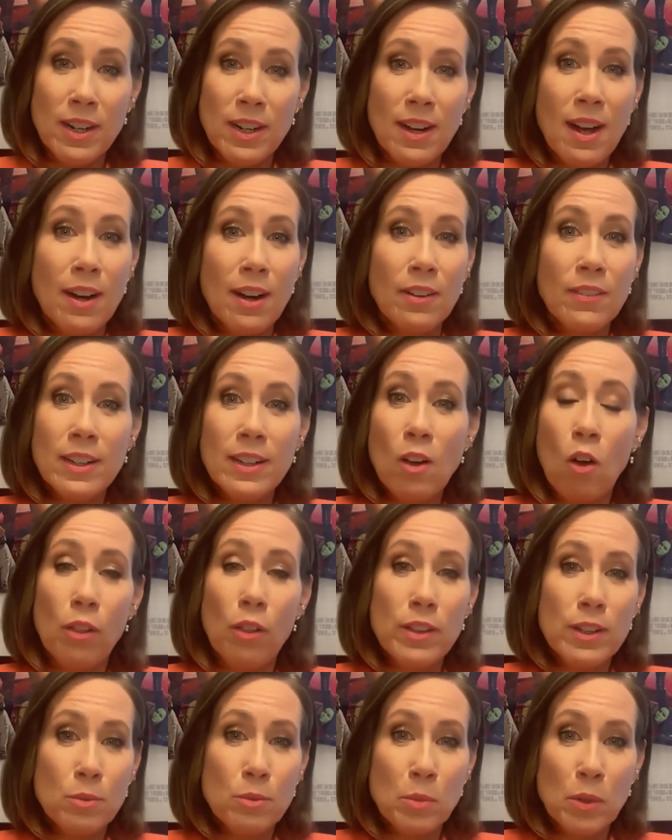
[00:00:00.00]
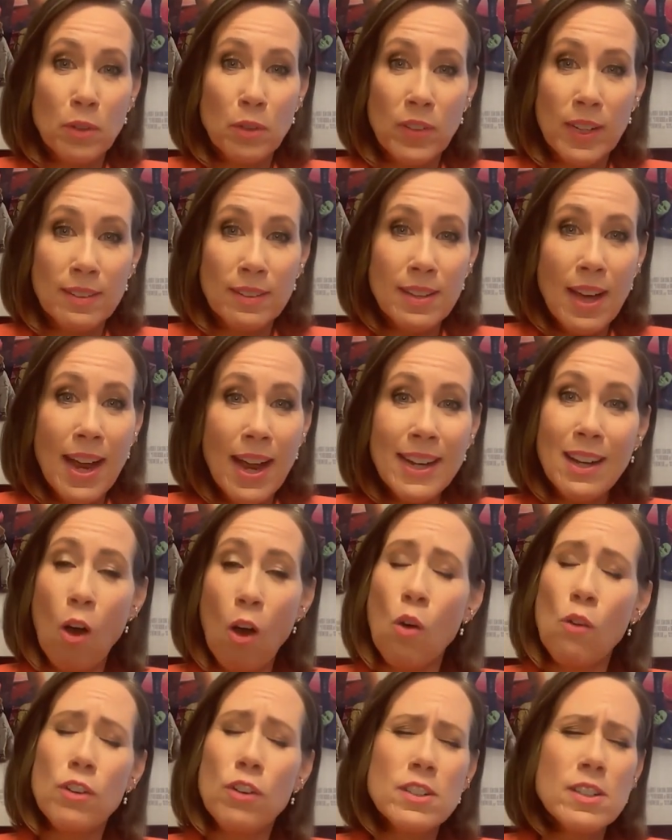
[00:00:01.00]
on the all these movies. I
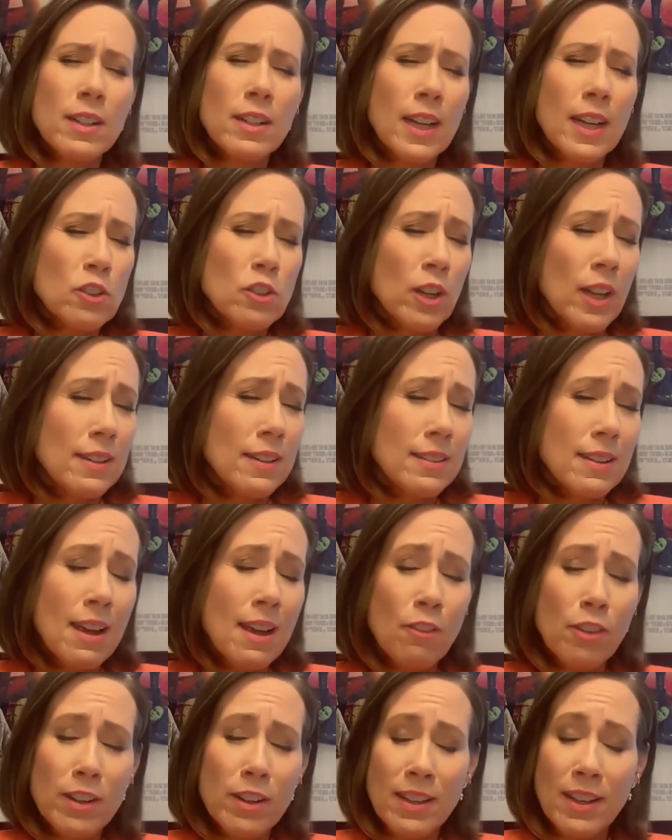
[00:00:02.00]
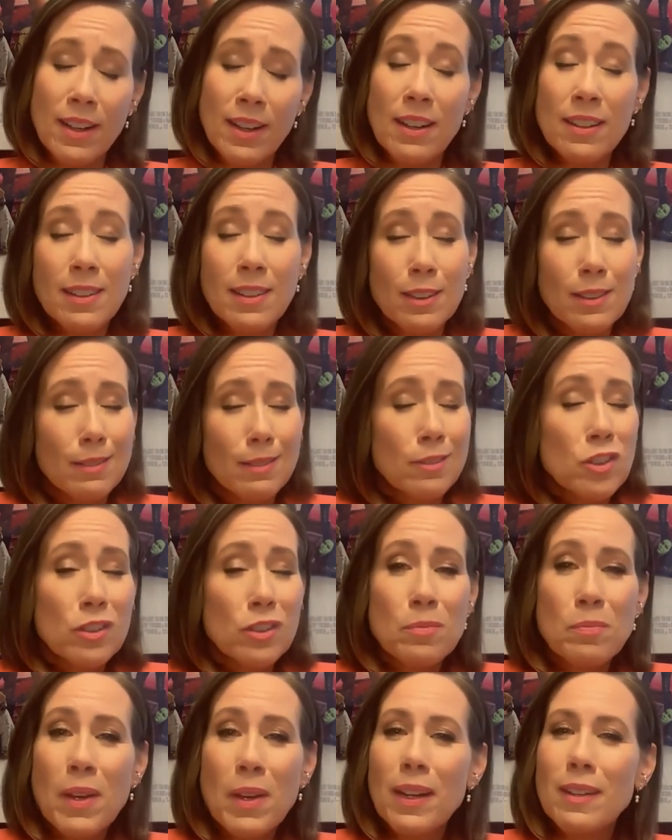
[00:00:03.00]
over intellectualize everything because it
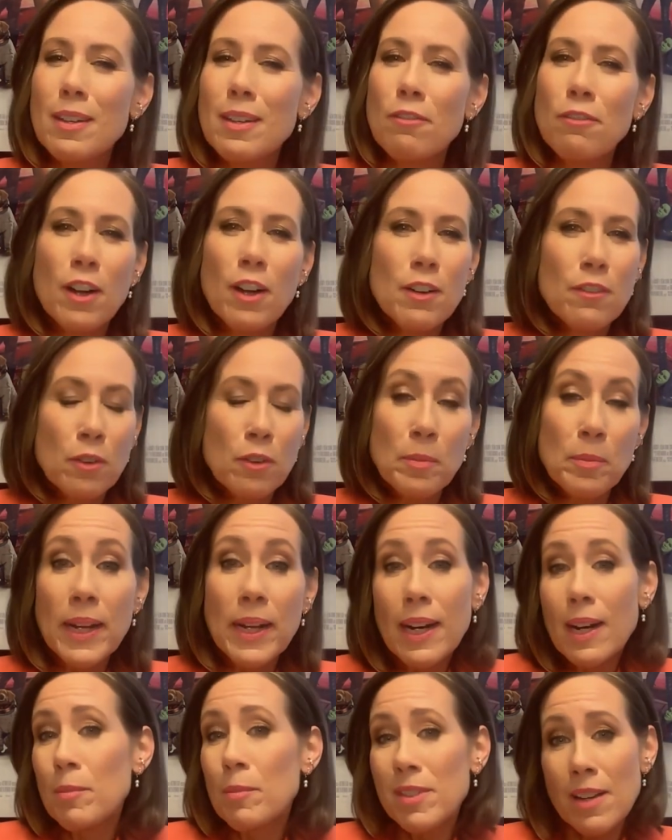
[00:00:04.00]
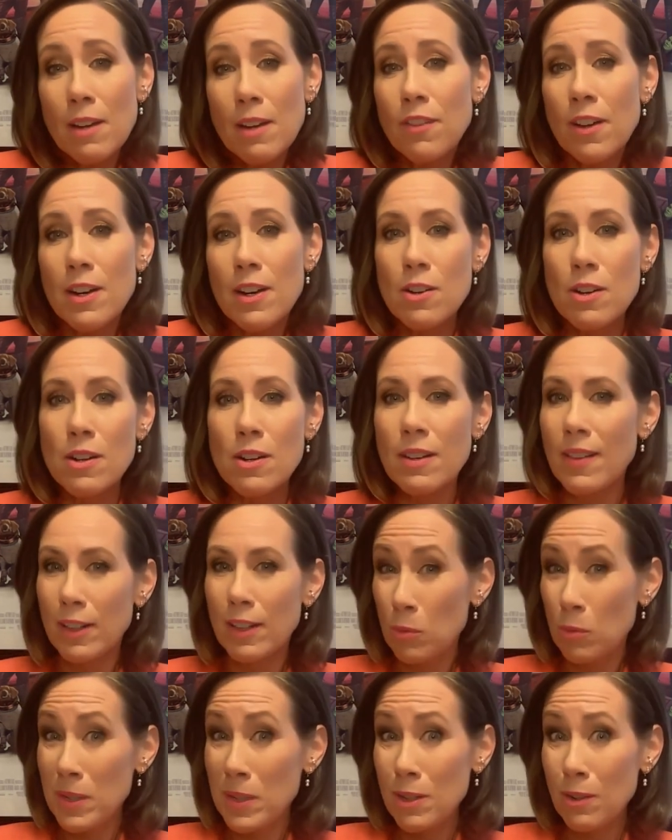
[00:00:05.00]
just makes it fun for me. And I'm a sci-fi nerd, and
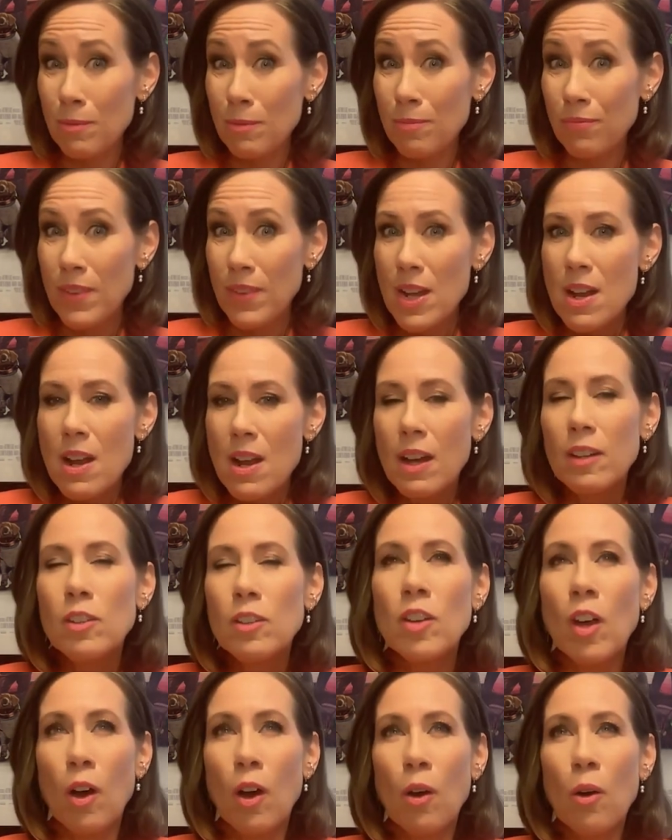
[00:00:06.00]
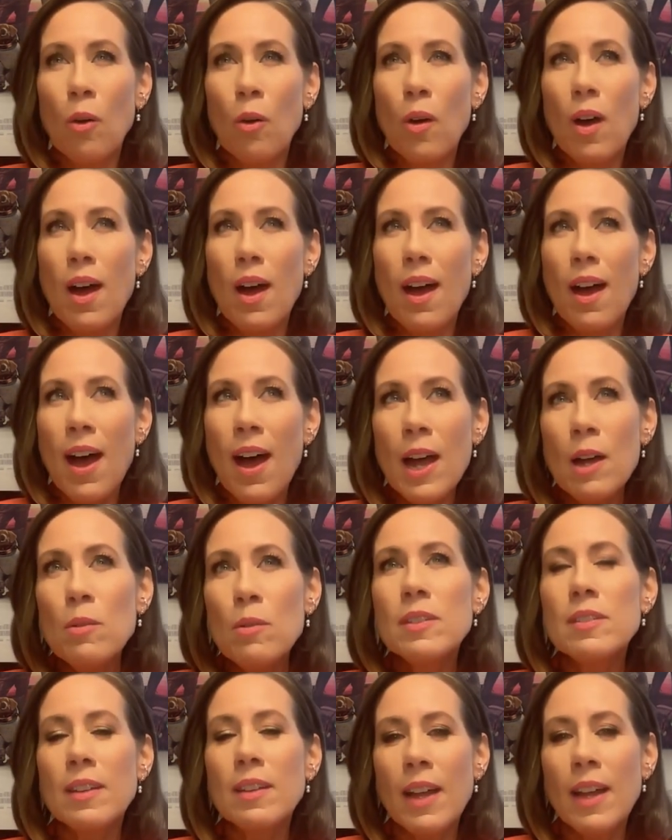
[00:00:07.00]
that's what we do. So I
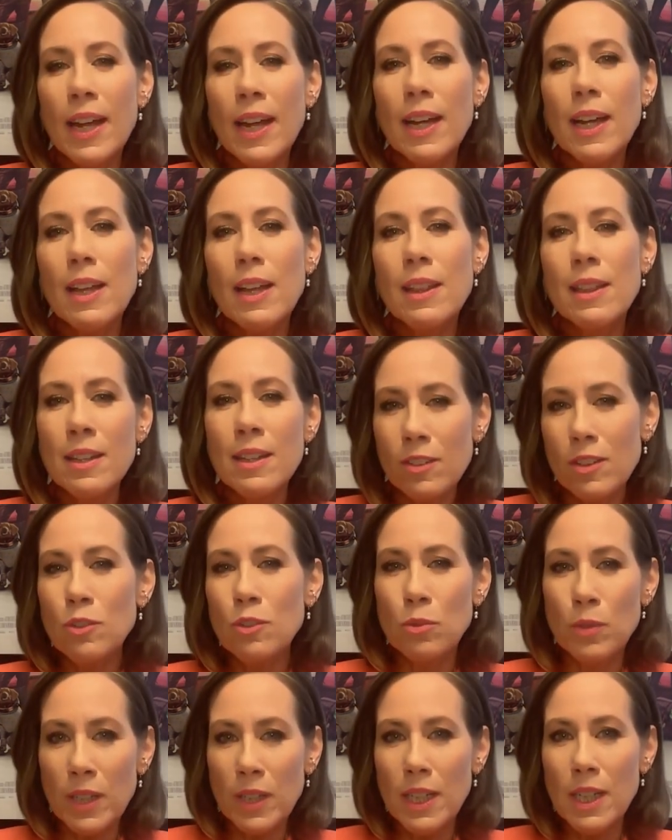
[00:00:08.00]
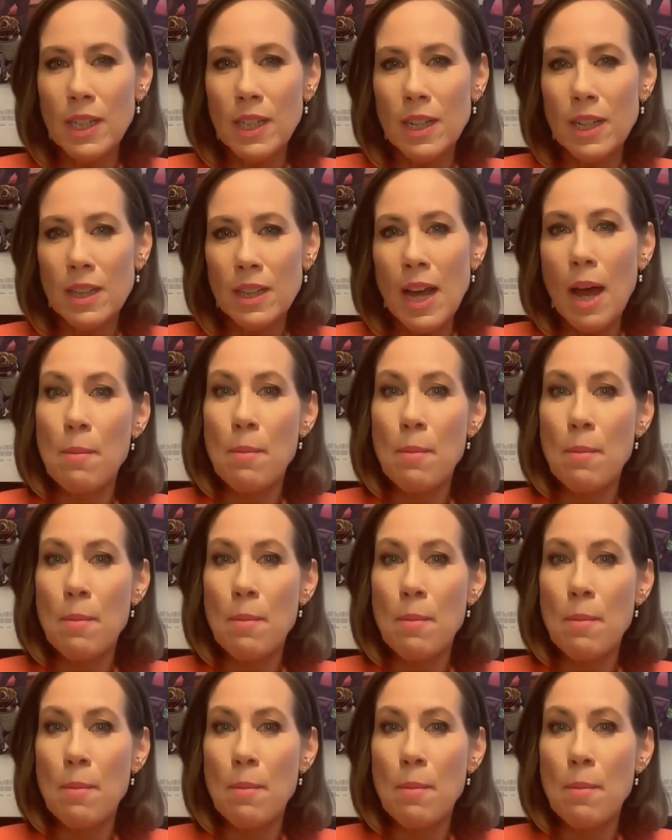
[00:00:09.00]
was like, this is really that